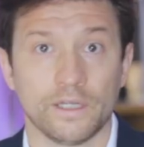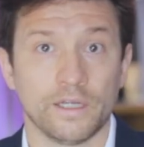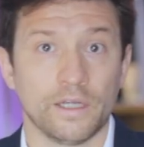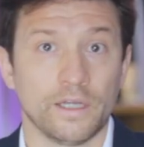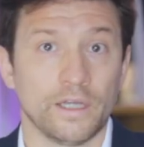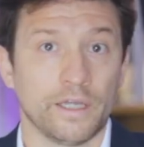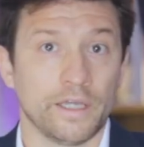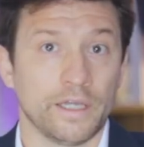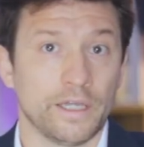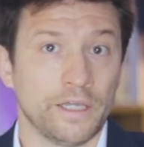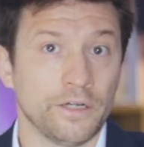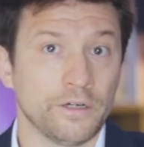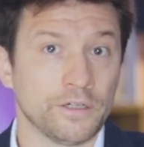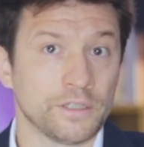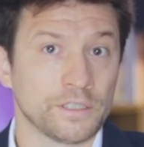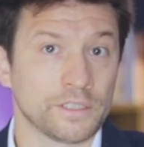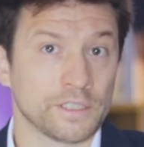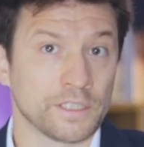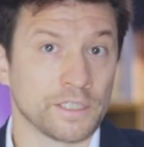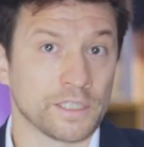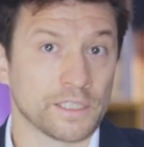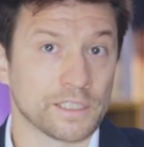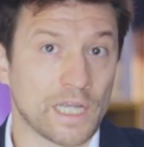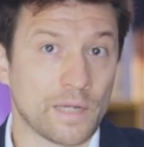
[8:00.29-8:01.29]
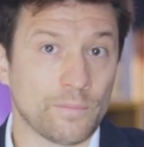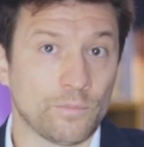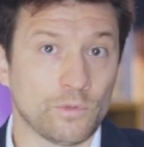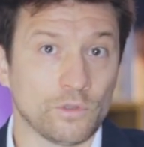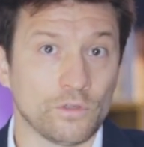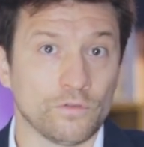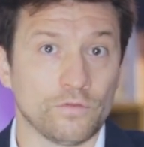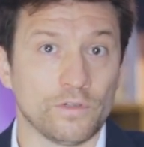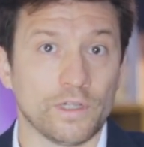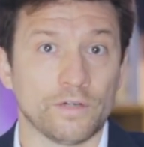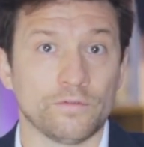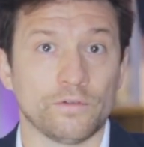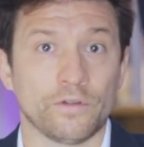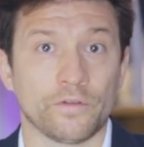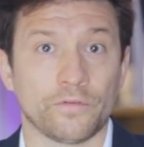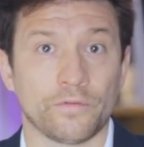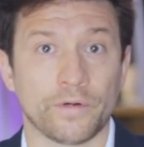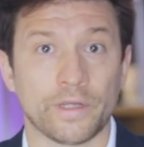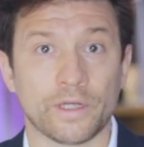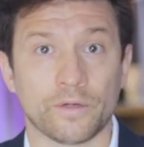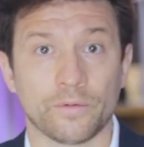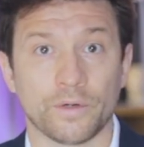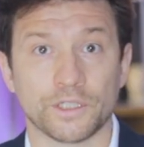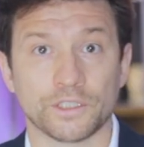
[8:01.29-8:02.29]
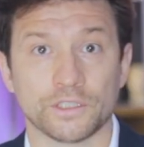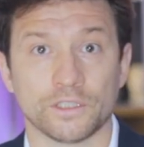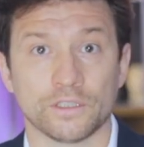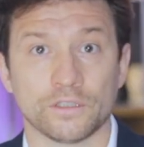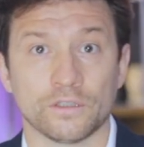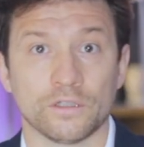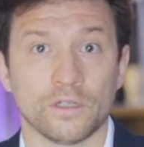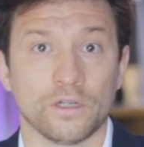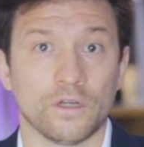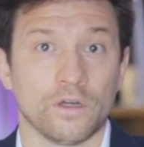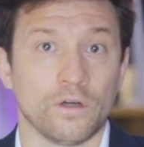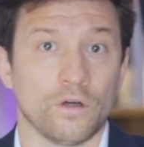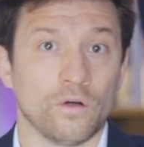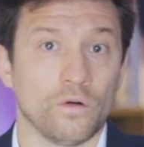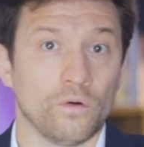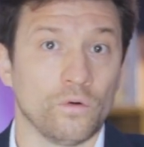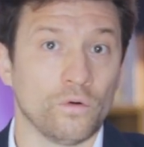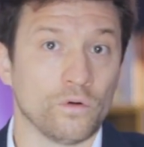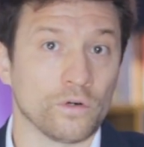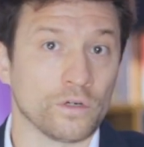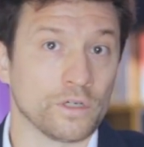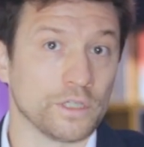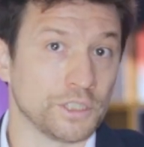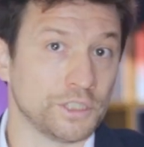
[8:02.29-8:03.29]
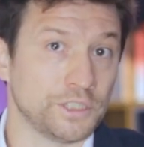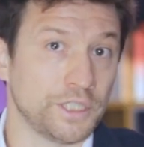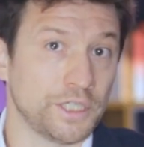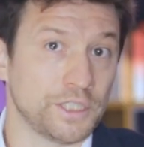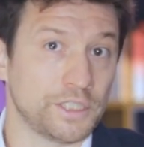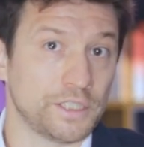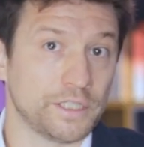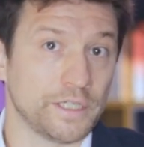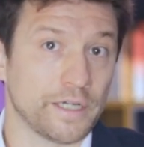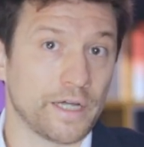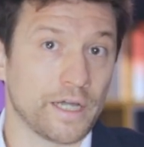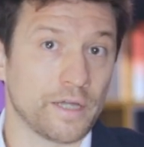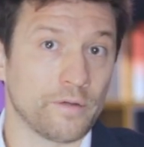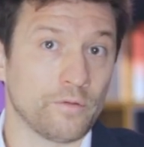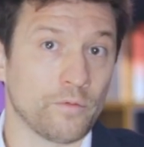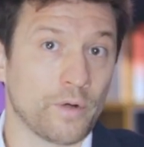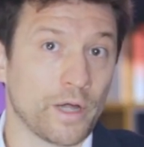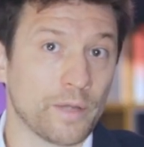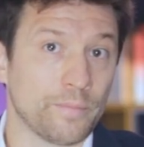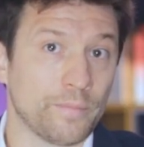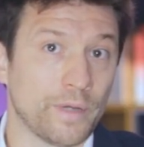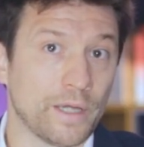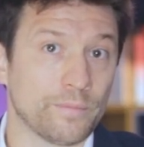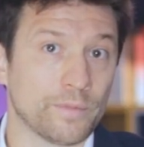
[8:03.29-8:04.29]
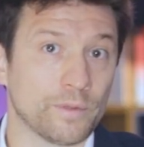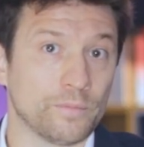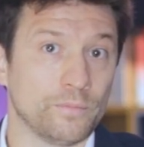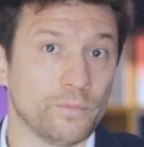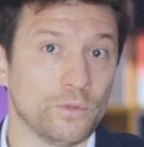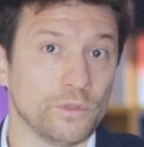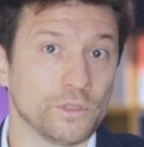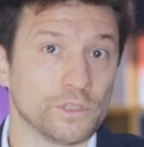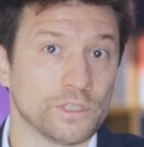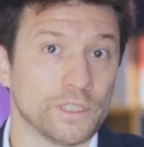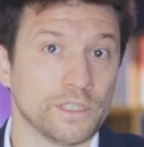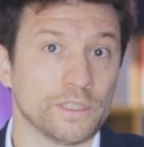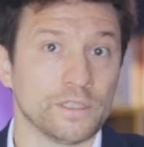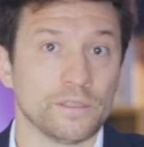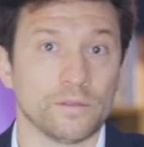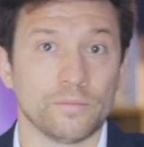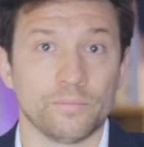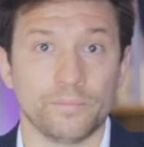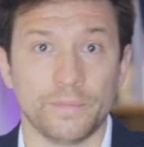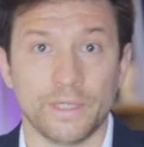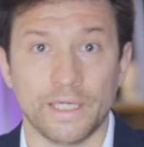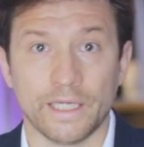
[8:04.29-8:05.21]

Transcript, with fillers: Here is an example of level 3 question or as JCI white paper puts it, being